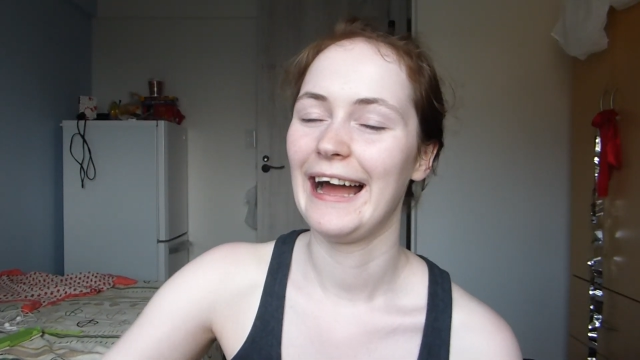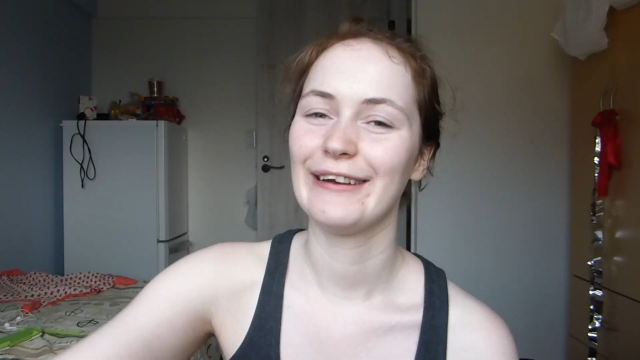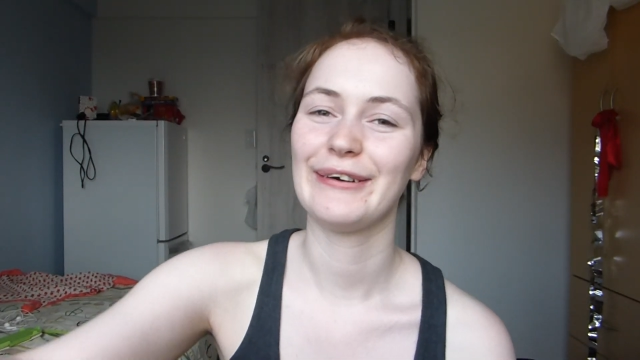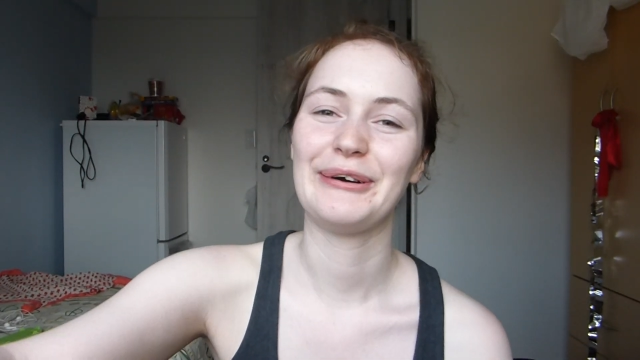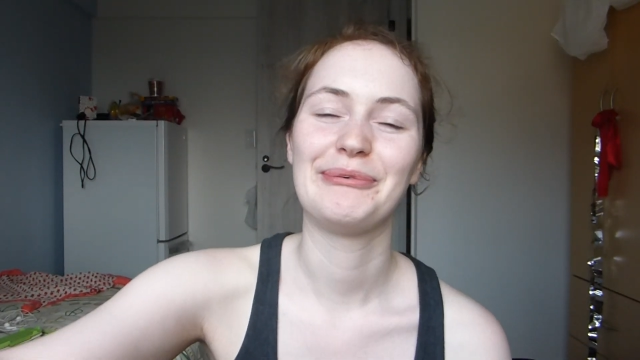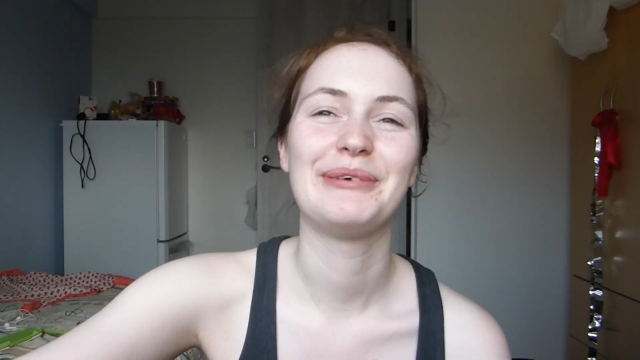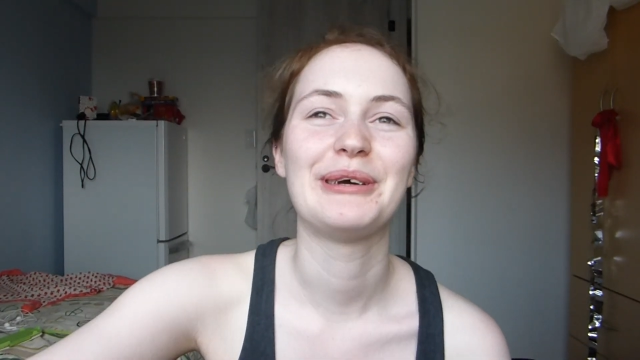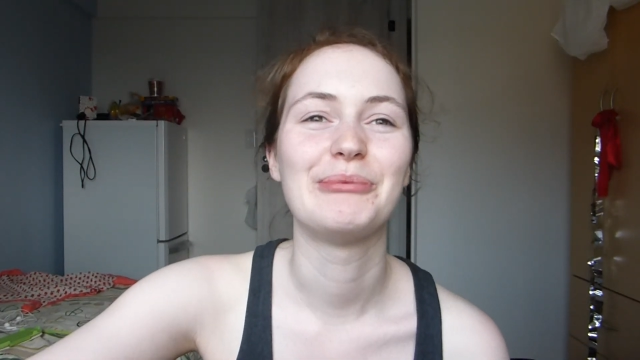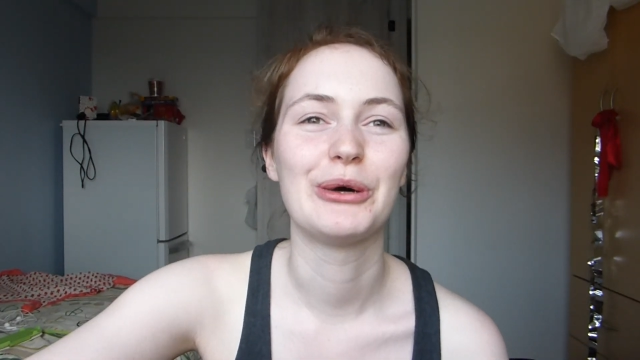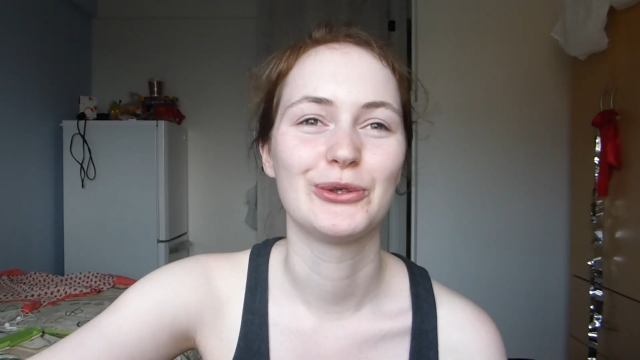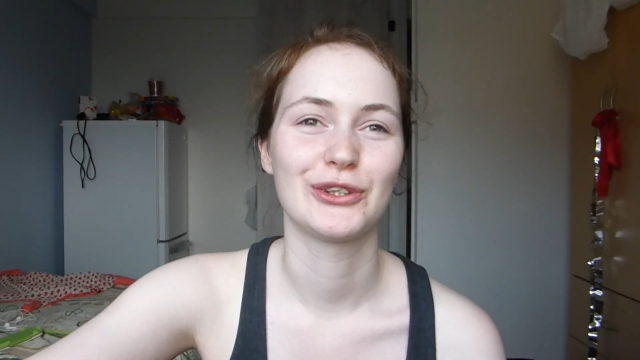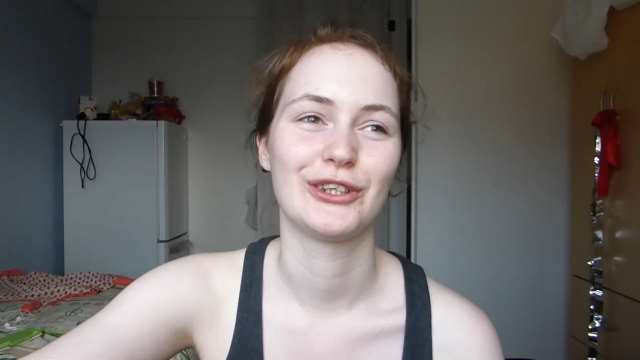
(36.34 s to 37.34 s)
I got a bit
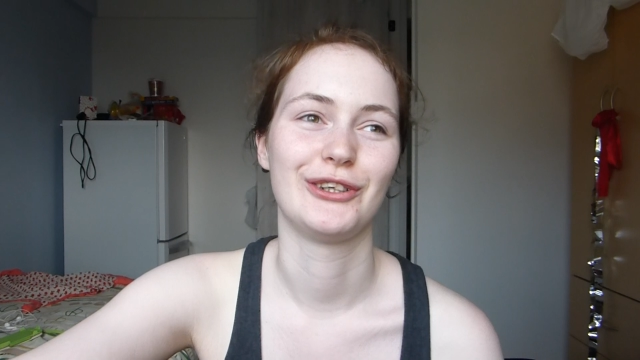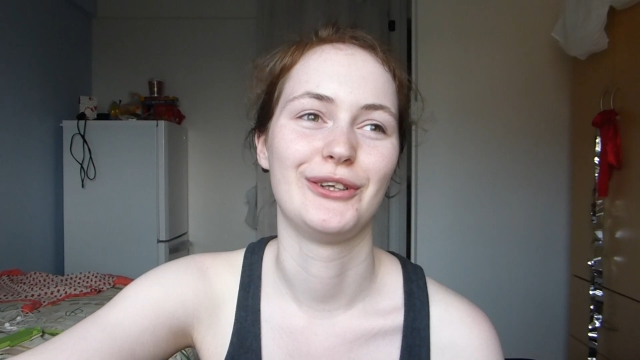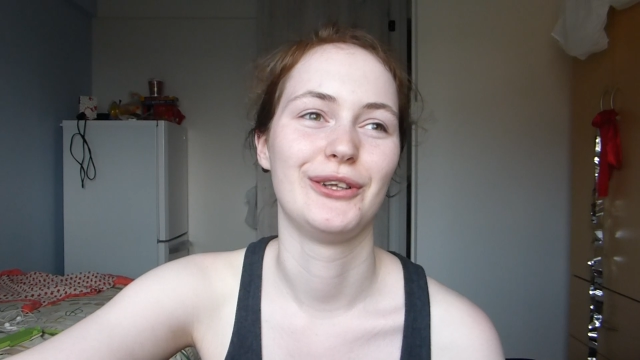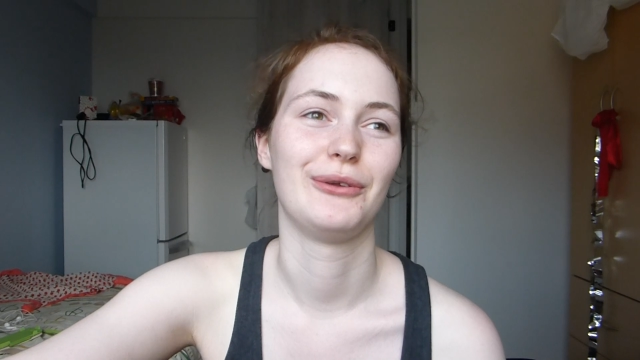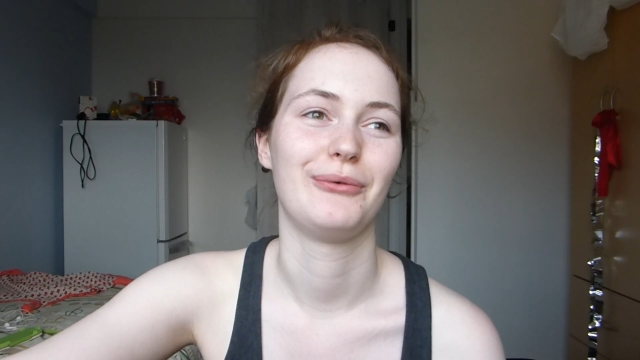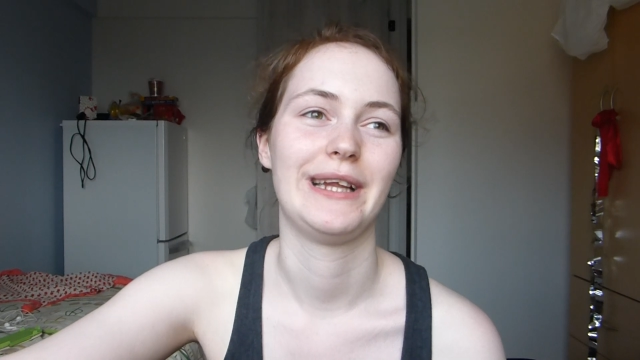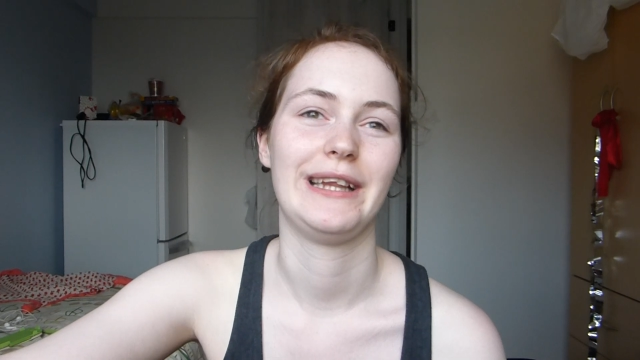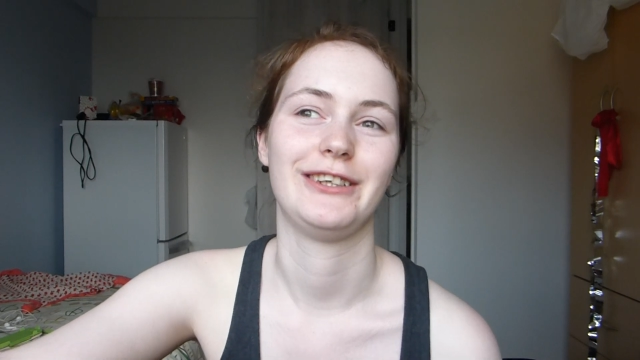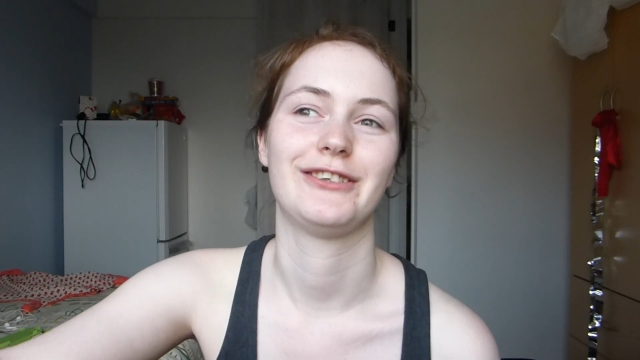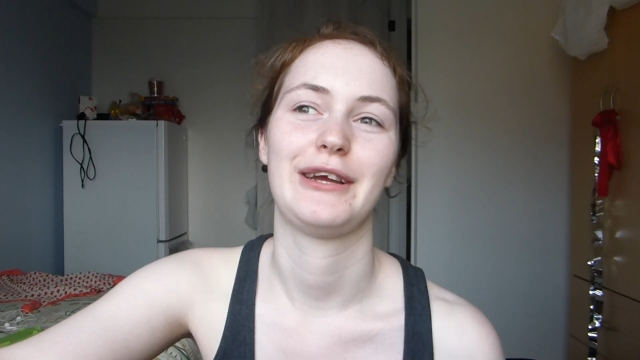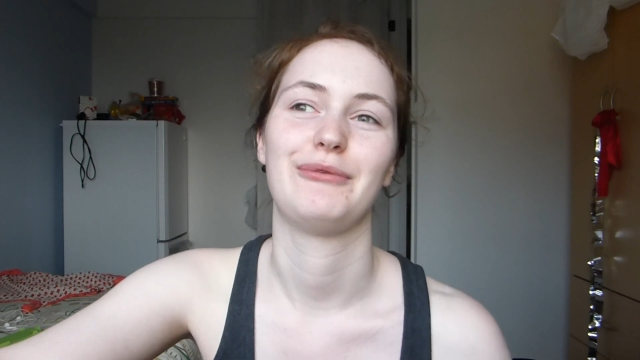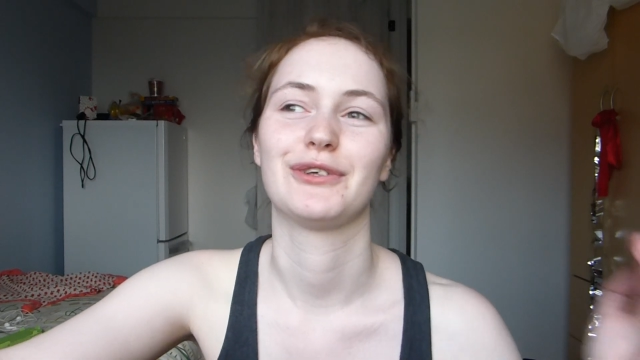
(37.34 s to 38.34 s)
emotional when the
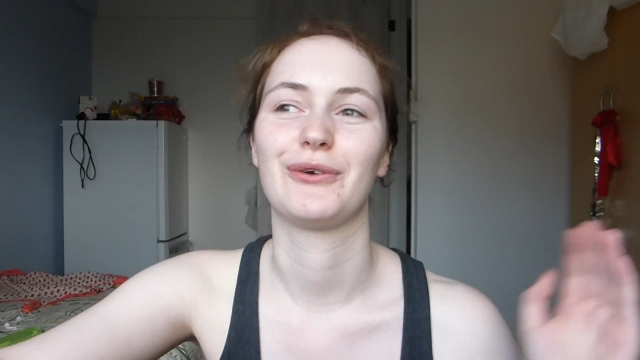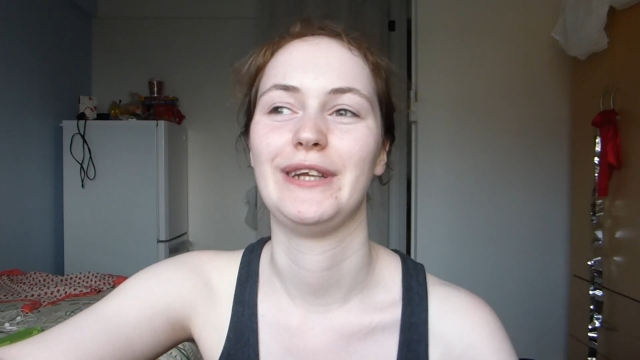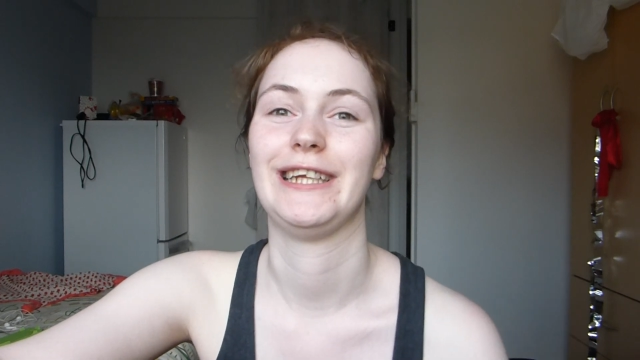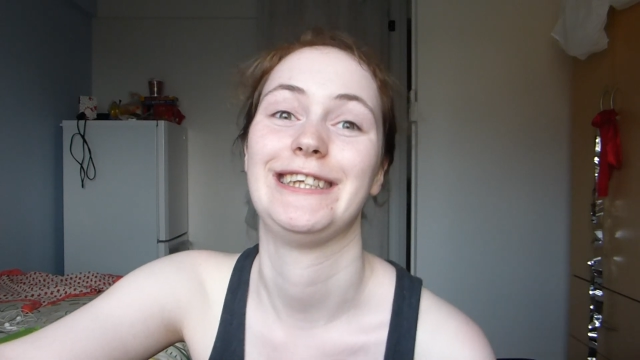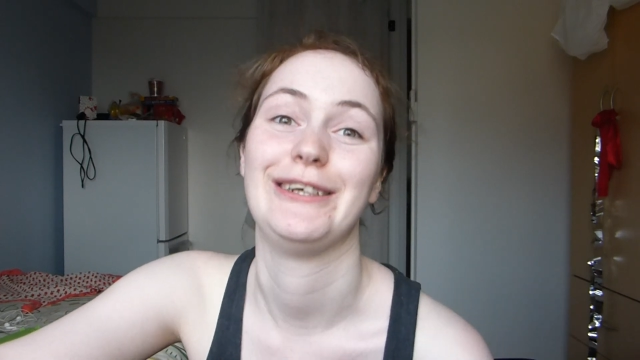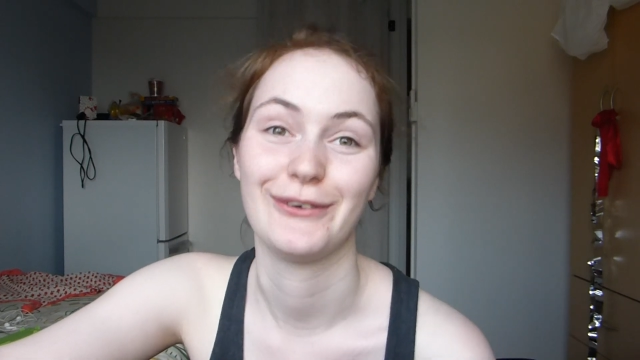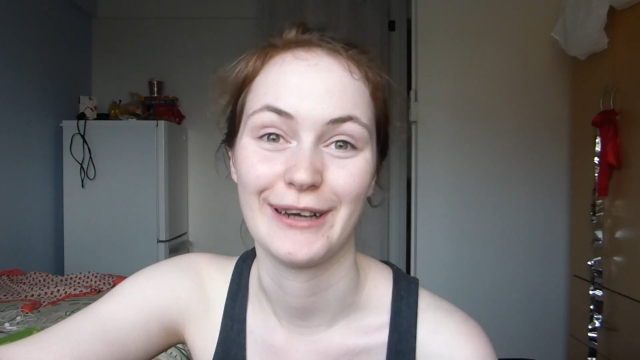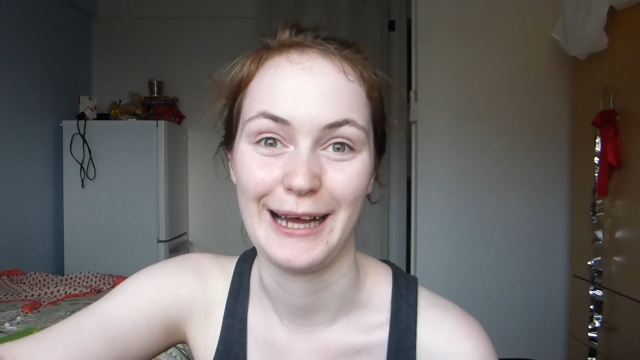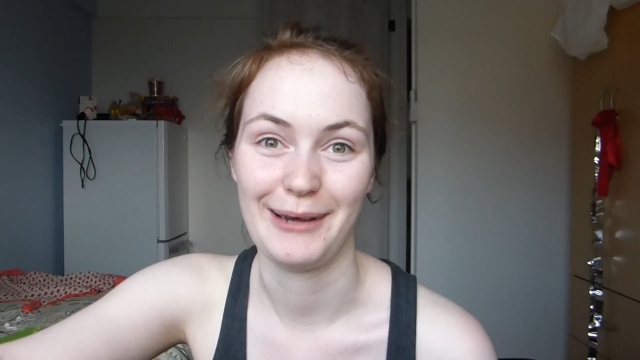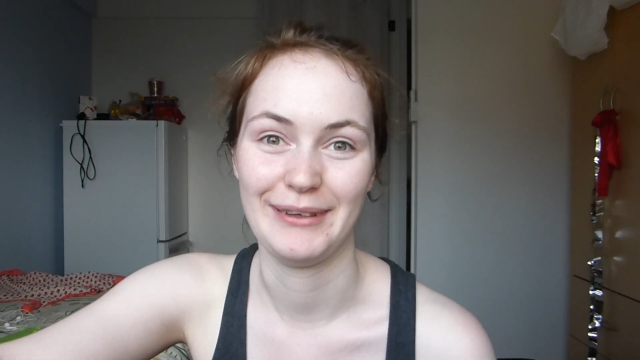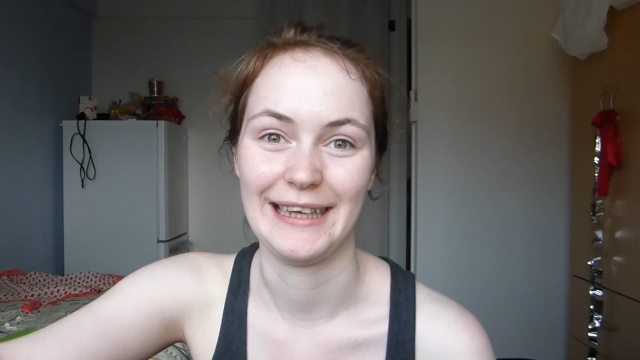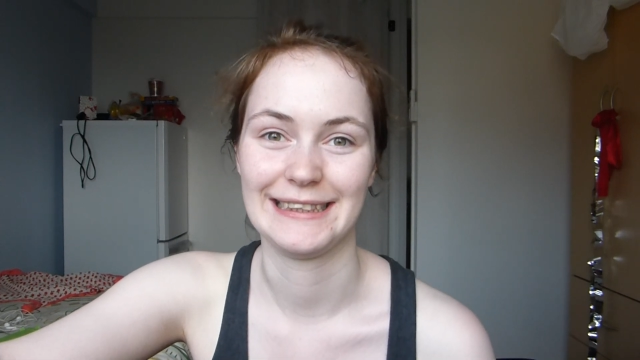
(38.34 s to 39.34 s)
train was going into
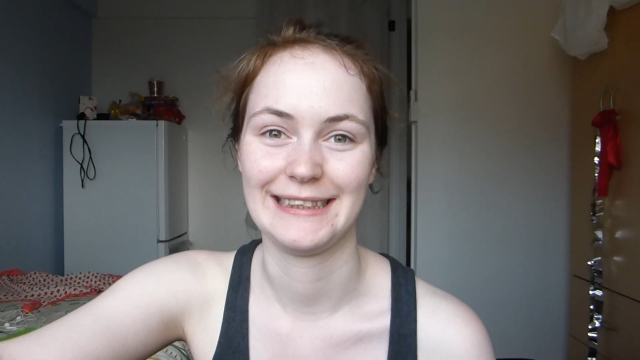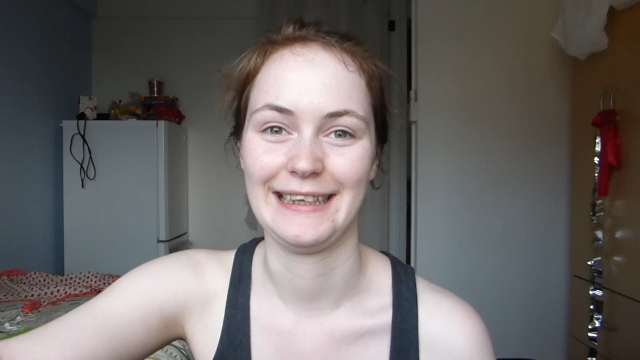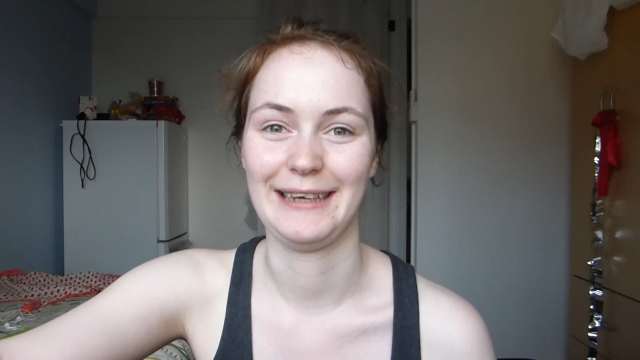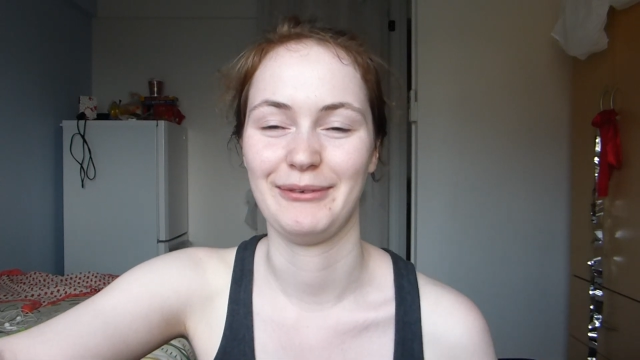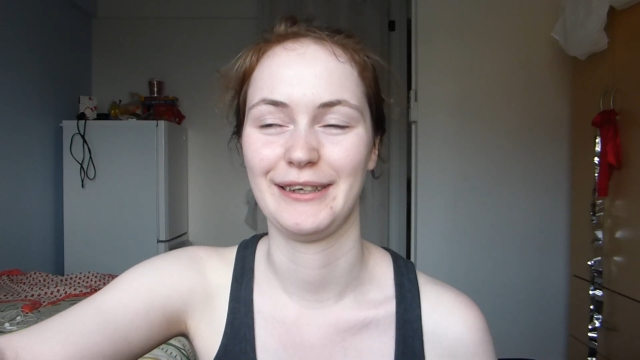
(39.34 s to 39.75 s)
Yokohama yesterday